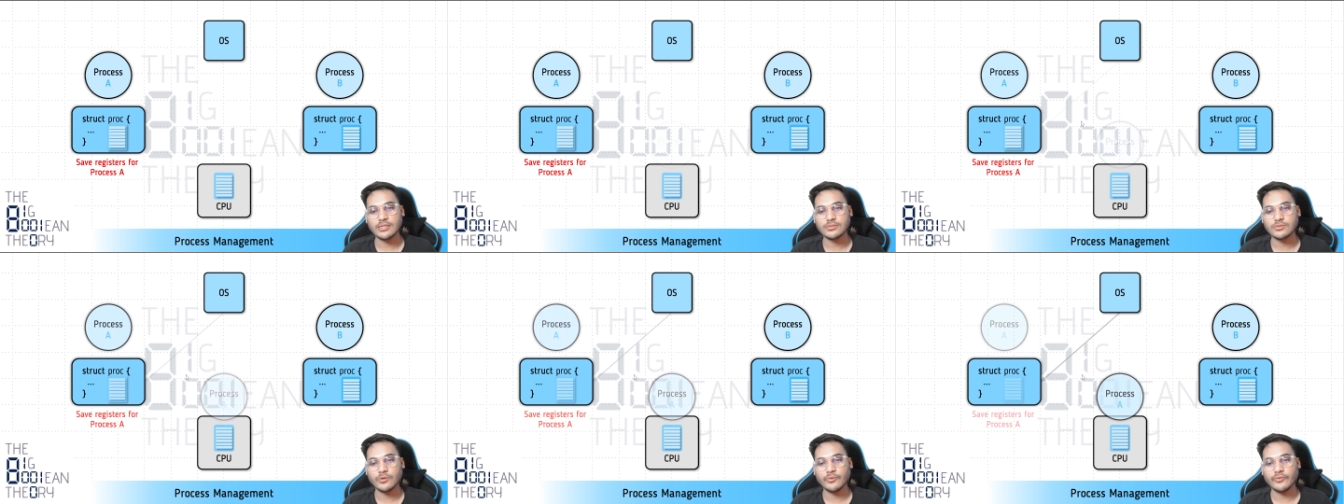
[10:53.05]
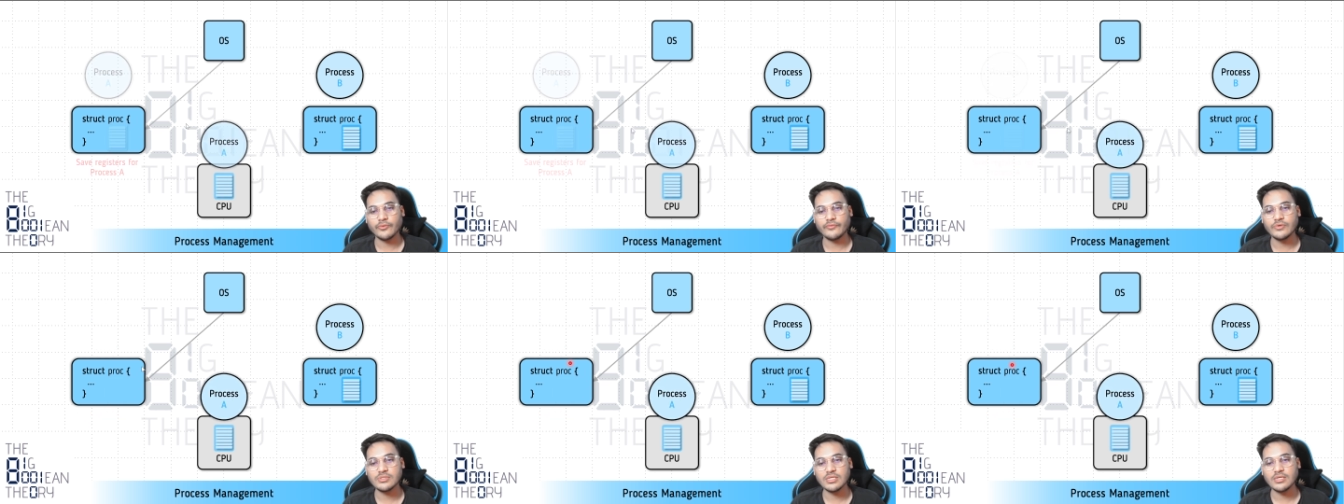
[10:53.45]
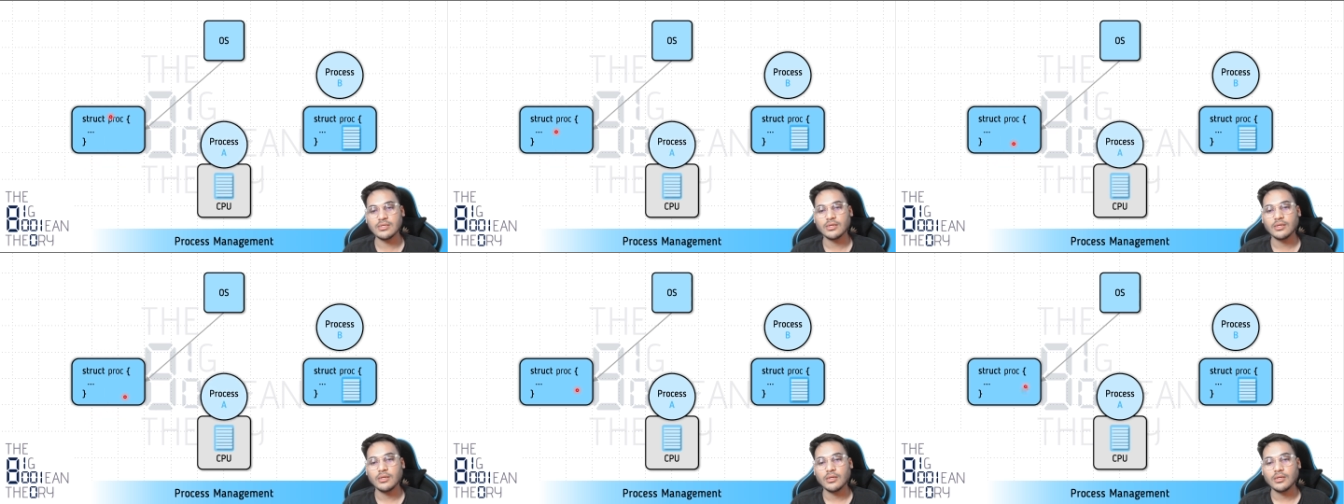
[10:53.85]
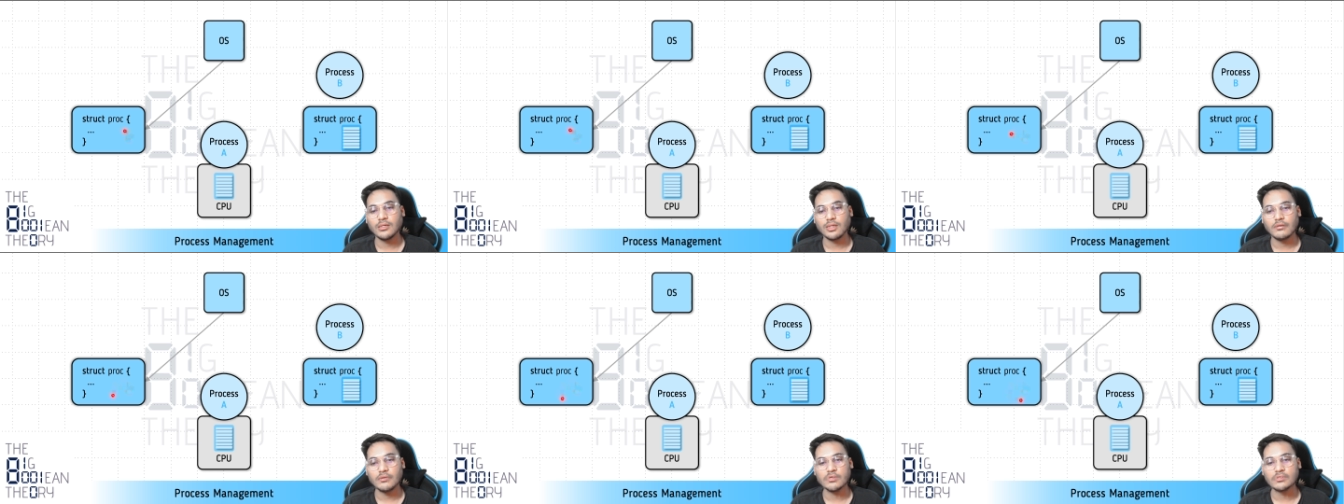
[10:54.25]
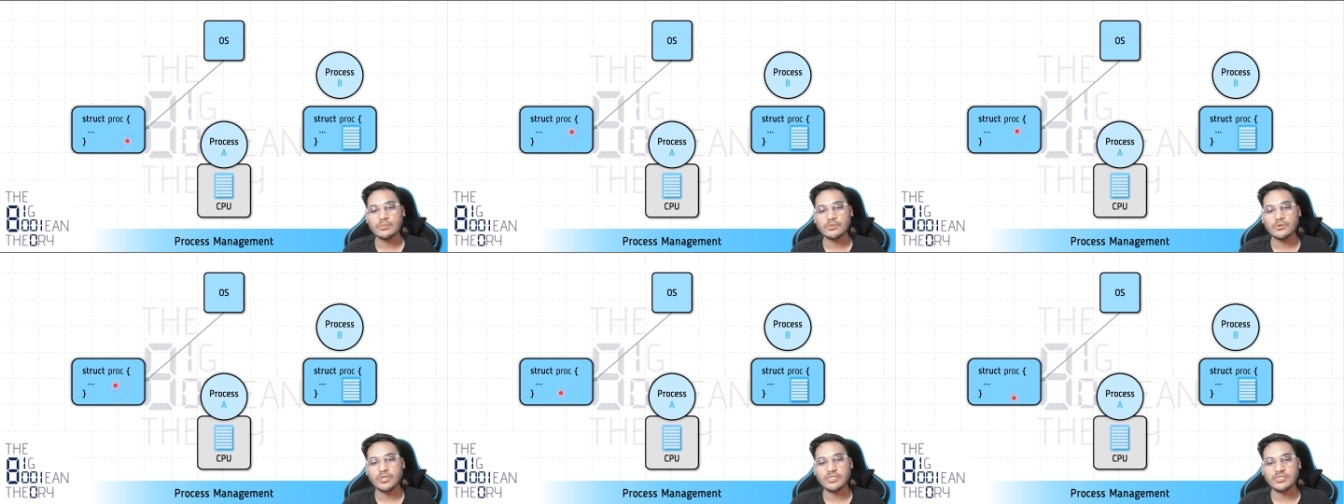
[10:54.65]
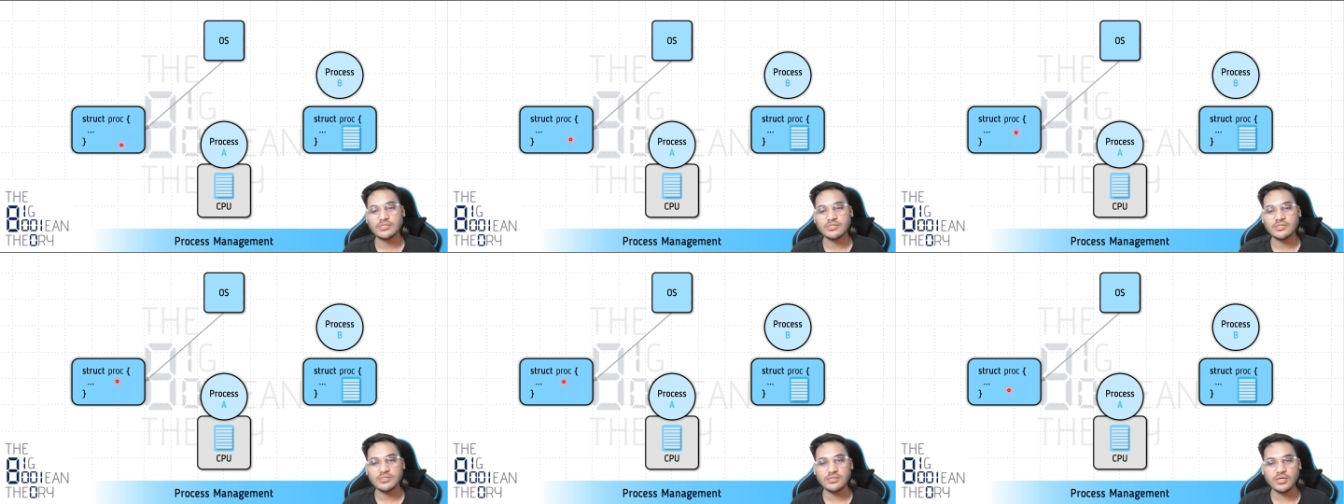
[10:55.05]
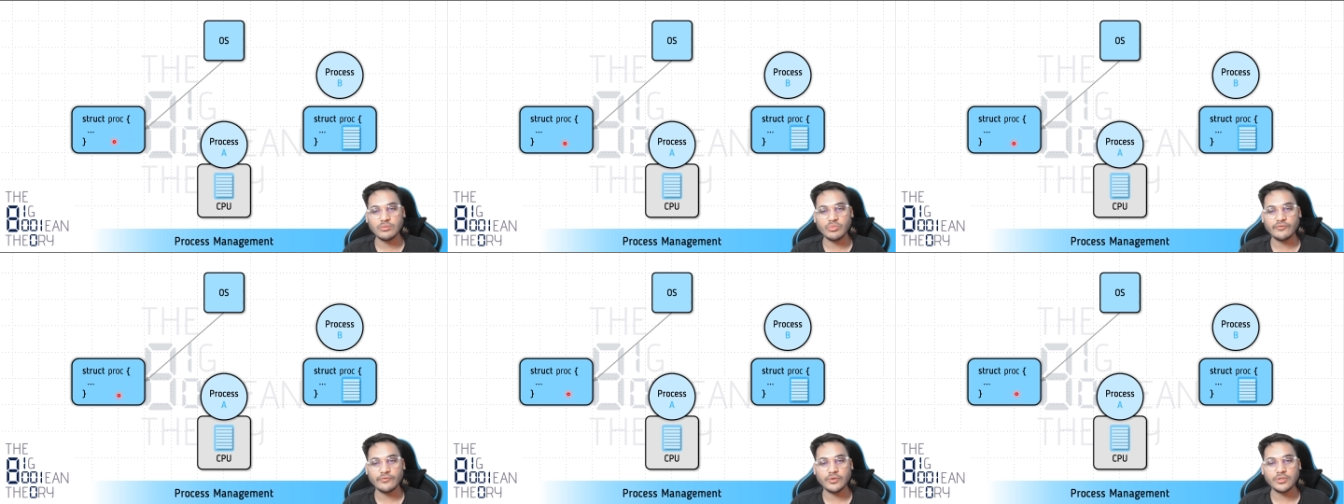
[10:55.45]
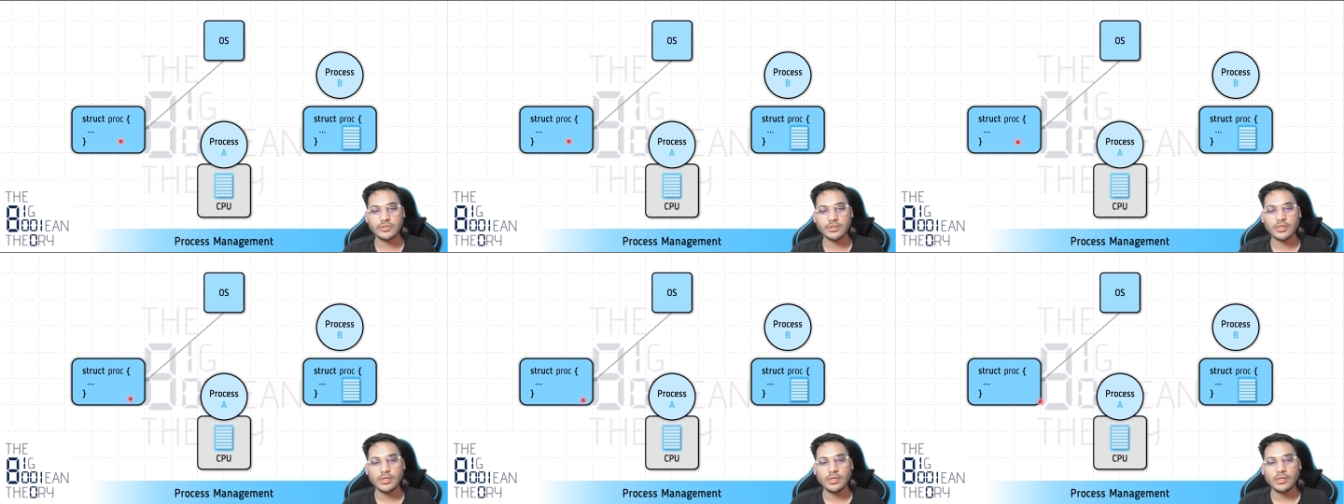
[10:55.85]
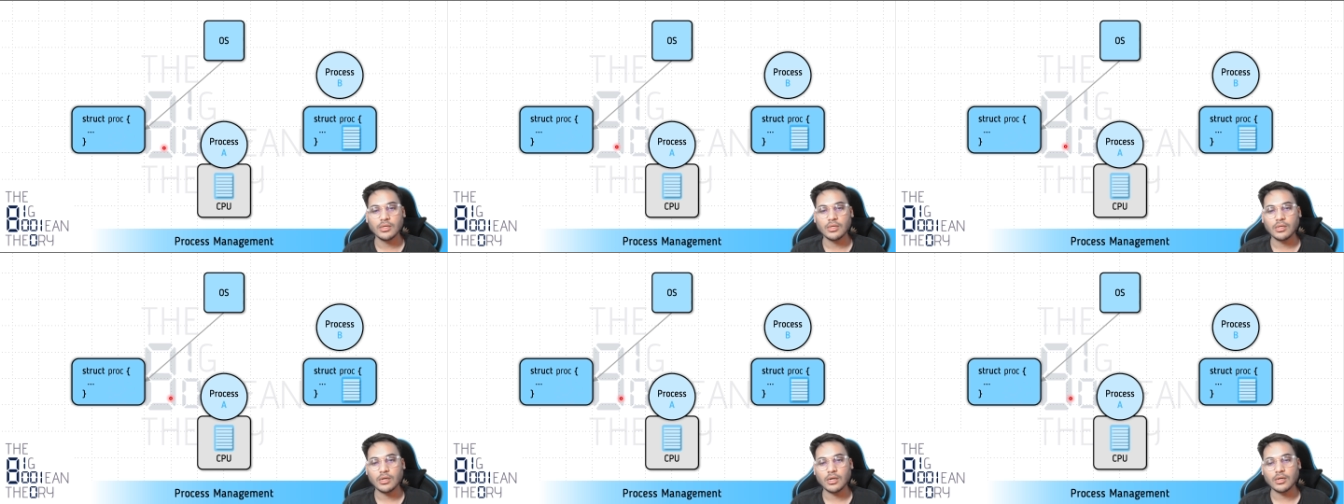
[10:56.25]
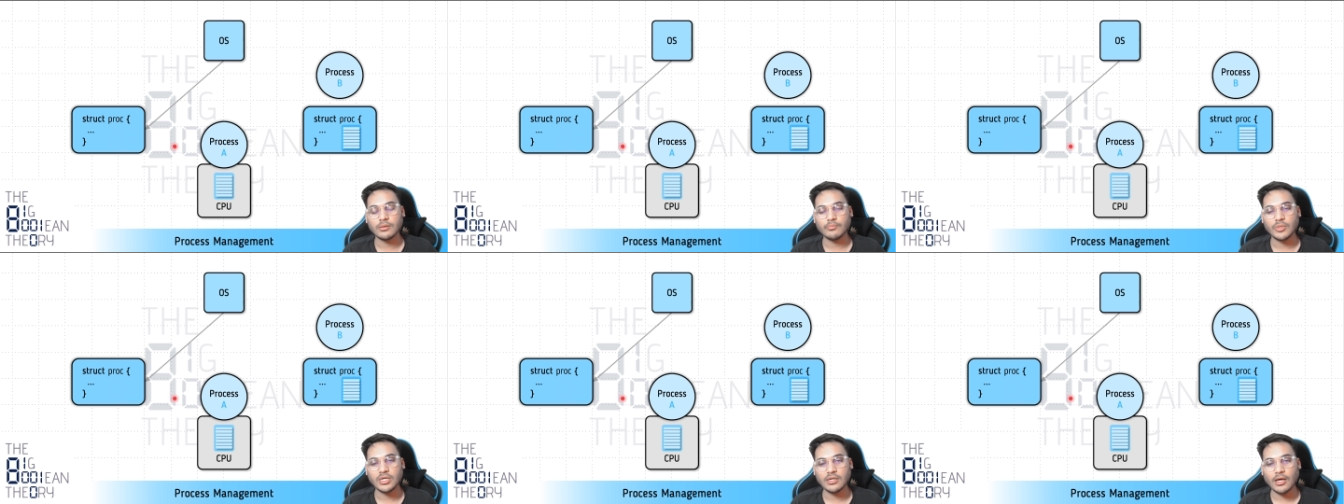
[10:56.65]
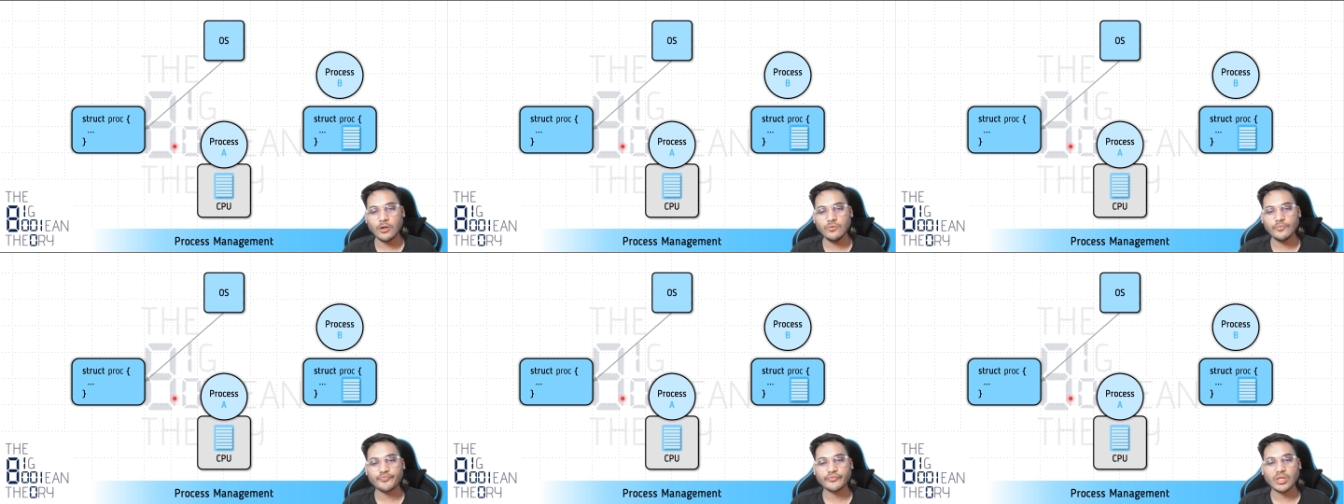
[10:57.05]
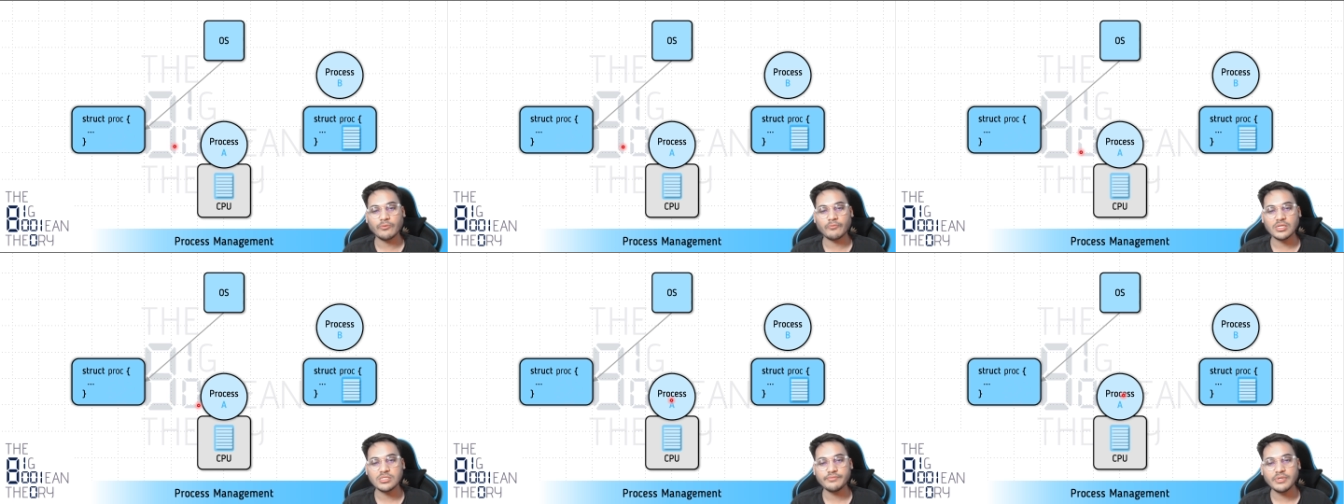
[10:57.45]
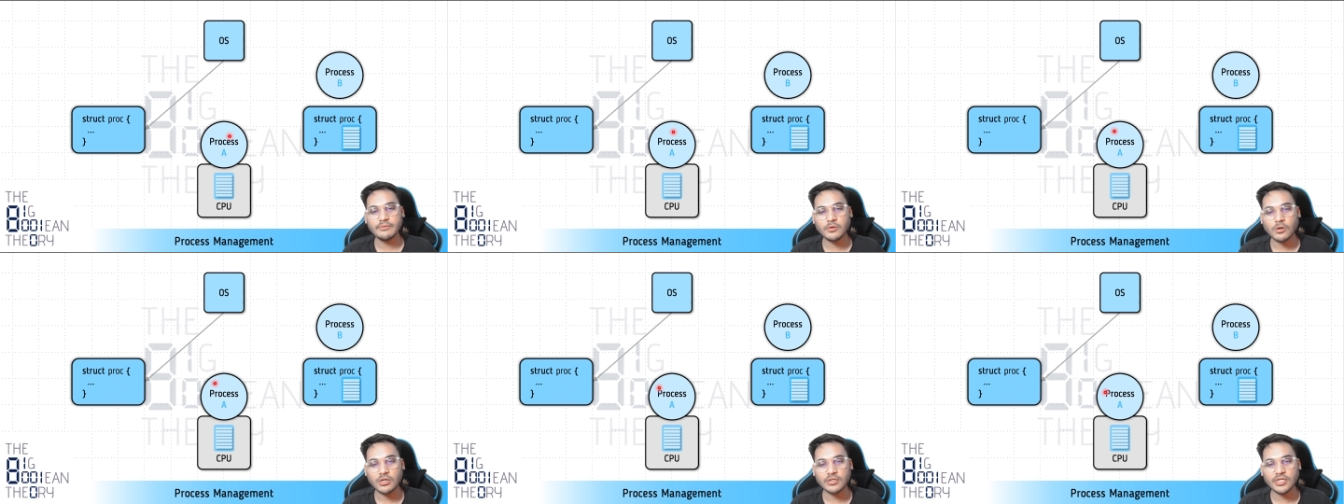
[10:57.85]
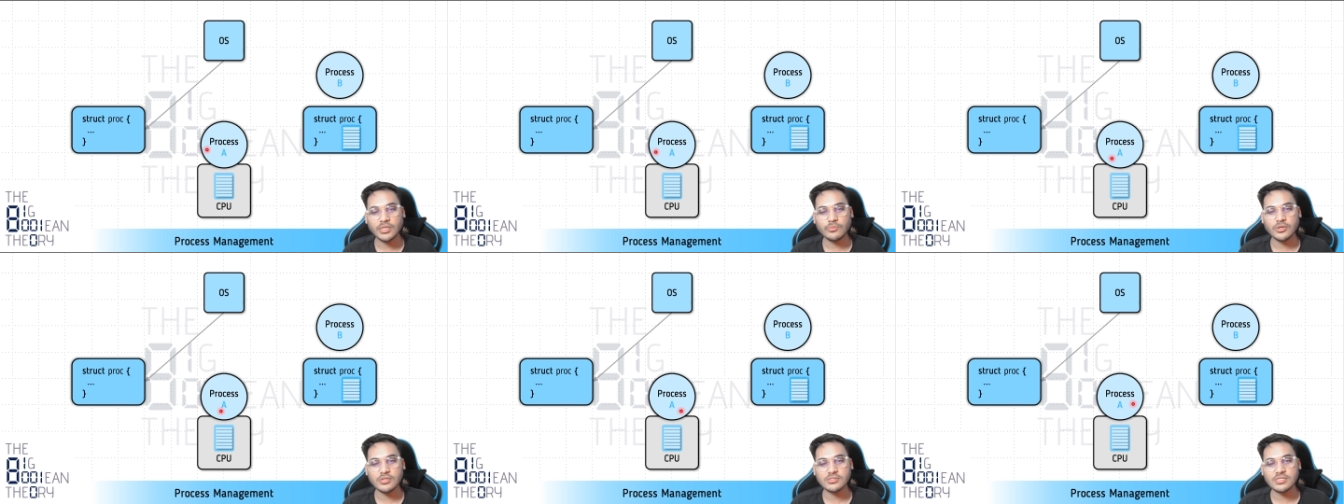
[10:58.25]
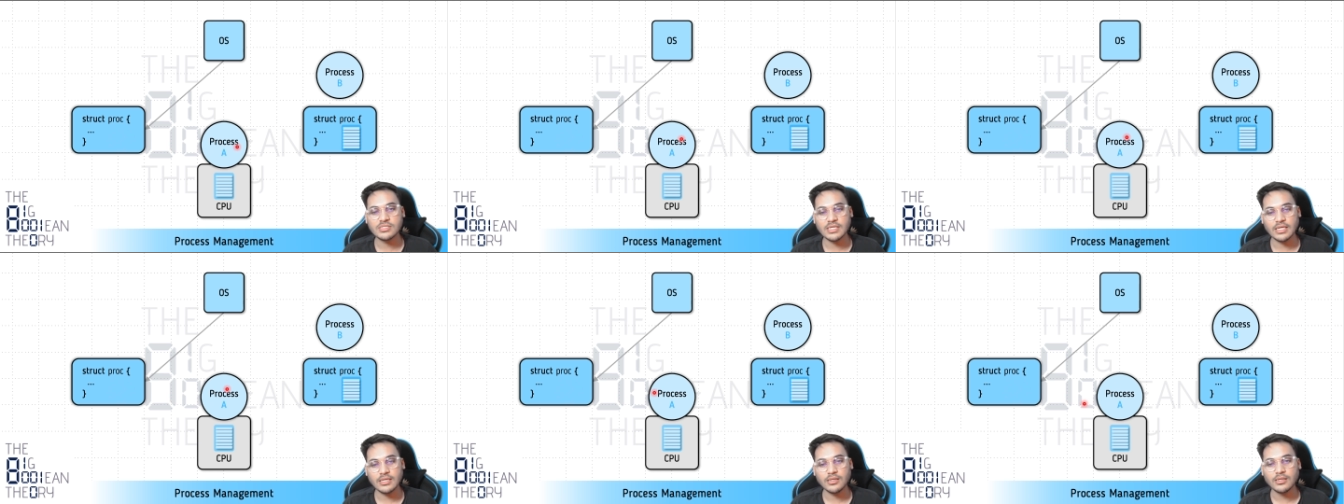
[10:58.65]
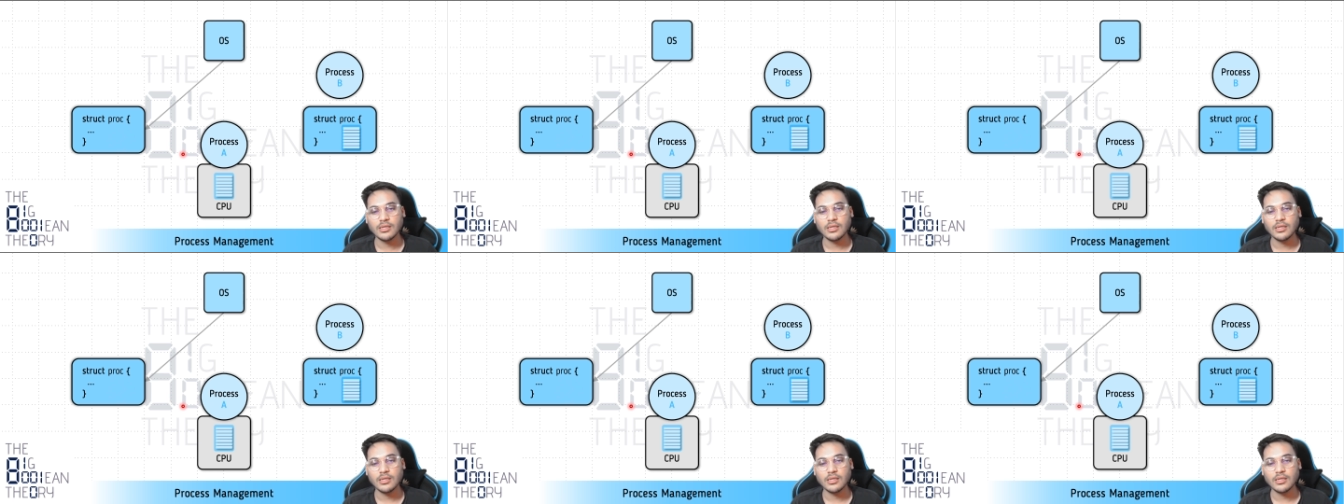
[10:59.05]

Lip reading: So if you see, there was no registers here before, but now once we have halted process A,